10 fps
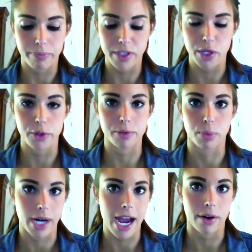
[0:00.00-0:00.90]
use
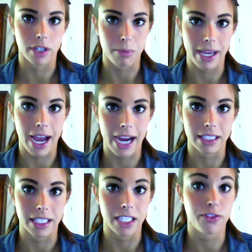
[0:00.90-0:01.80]
brown on my
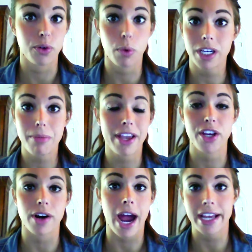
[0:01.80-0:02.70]
eyelid. If you want to make
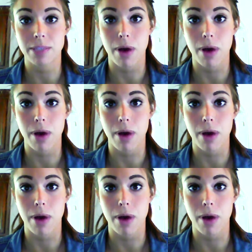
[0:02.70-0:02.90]
your eyes